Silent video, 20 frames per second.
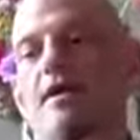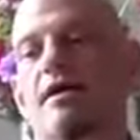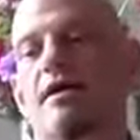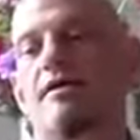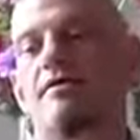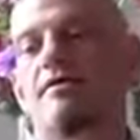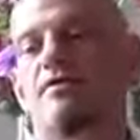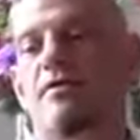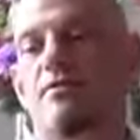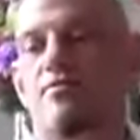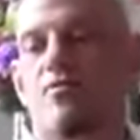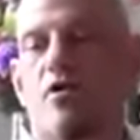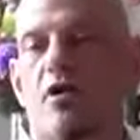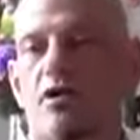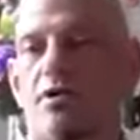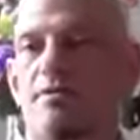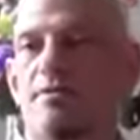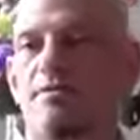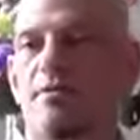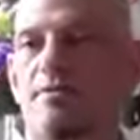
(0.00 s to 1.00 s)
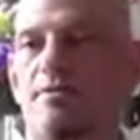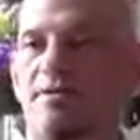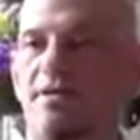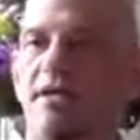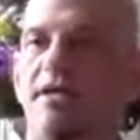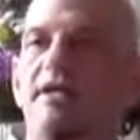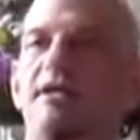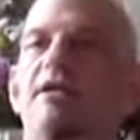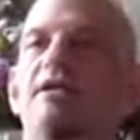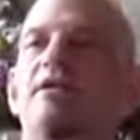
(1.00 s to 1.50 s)
And she brought him some
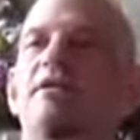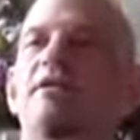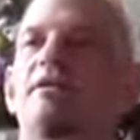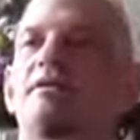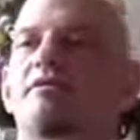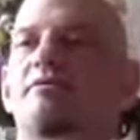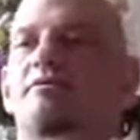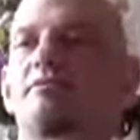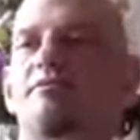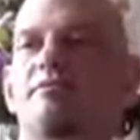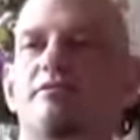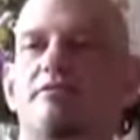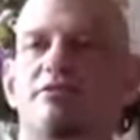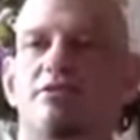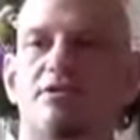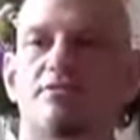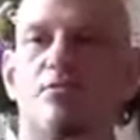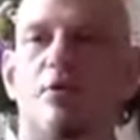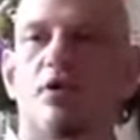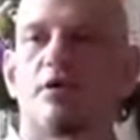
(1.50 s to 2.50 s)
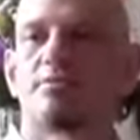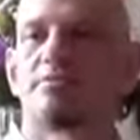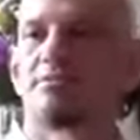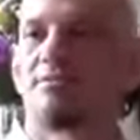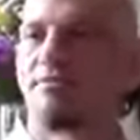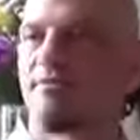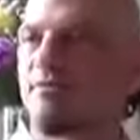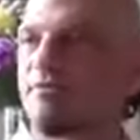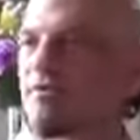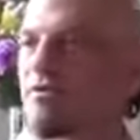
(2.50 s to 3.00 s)
tea, she brought him
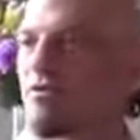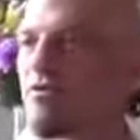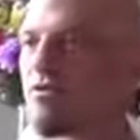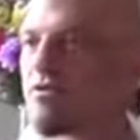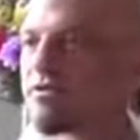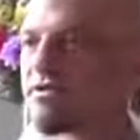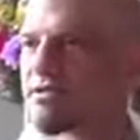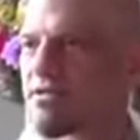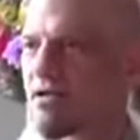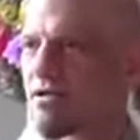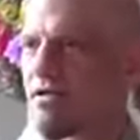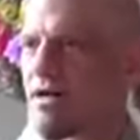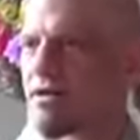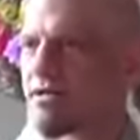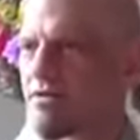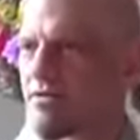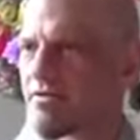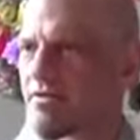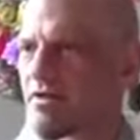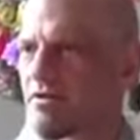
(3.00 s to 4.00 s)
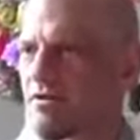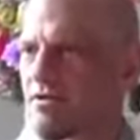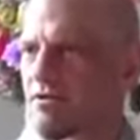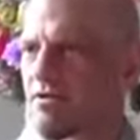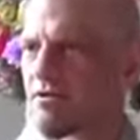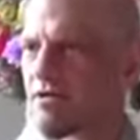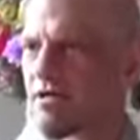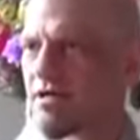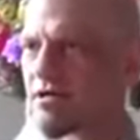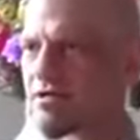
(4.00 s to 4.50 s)
some food. She said, oh, I know
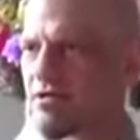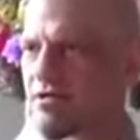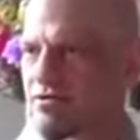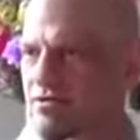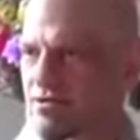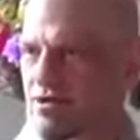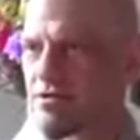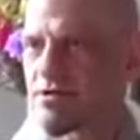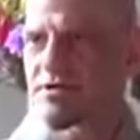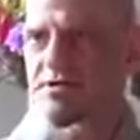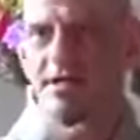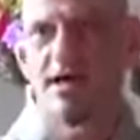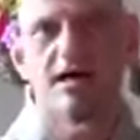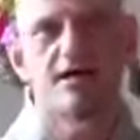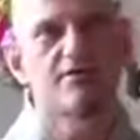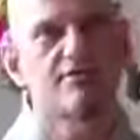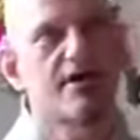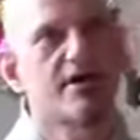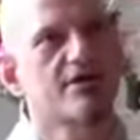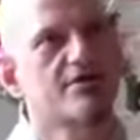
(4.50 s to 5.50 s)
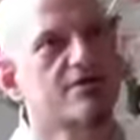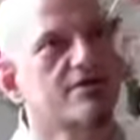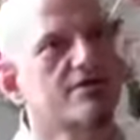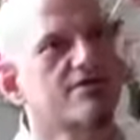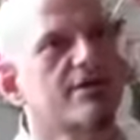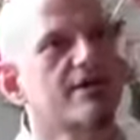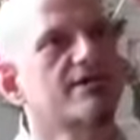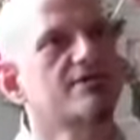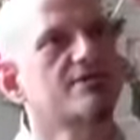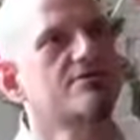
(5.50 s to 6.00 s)
you're Doksan, right? You're
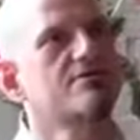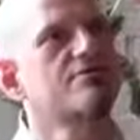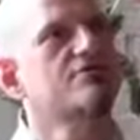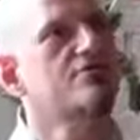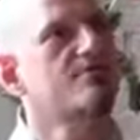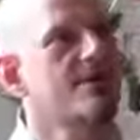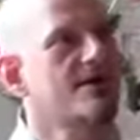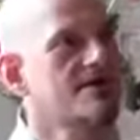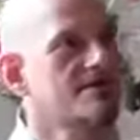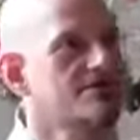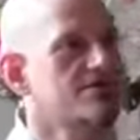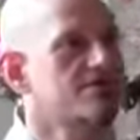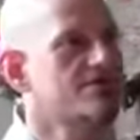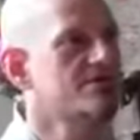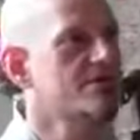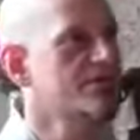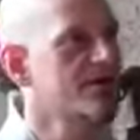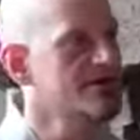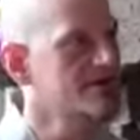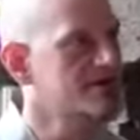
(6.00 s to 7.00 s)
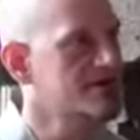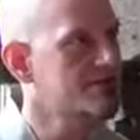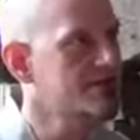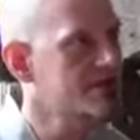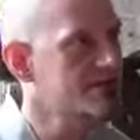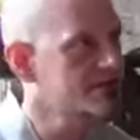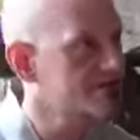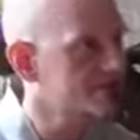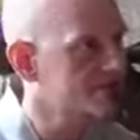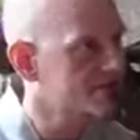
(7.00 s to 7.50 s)
the great sutra master. It's so nice to
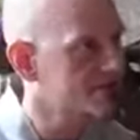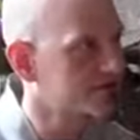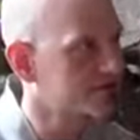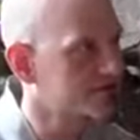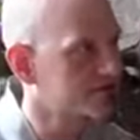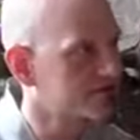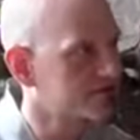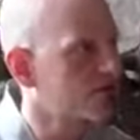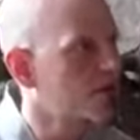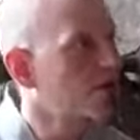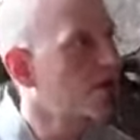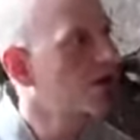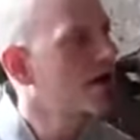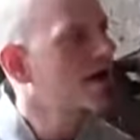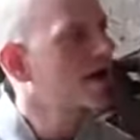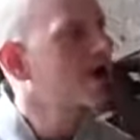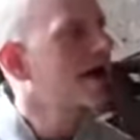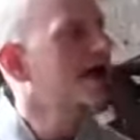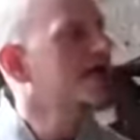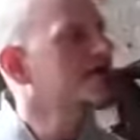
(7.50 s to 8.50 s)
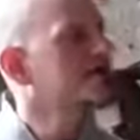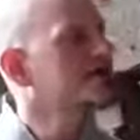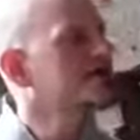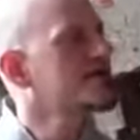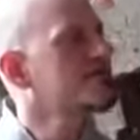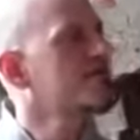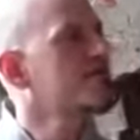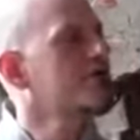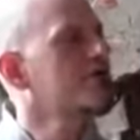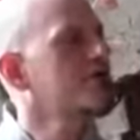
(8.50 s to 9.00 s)
meet you. And she
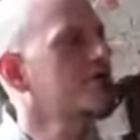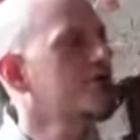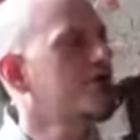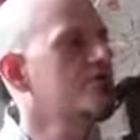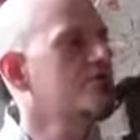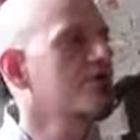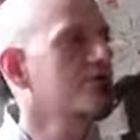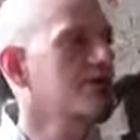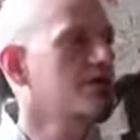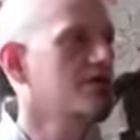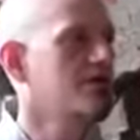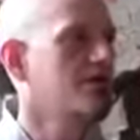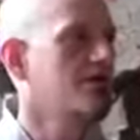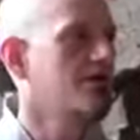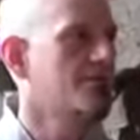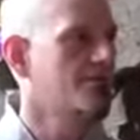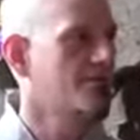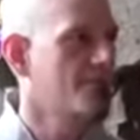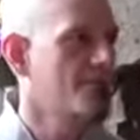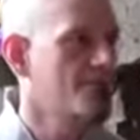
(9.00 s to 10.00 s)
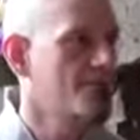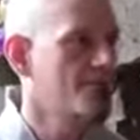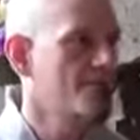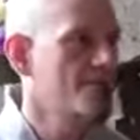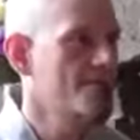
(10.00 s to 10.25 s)
said, what are you doing here?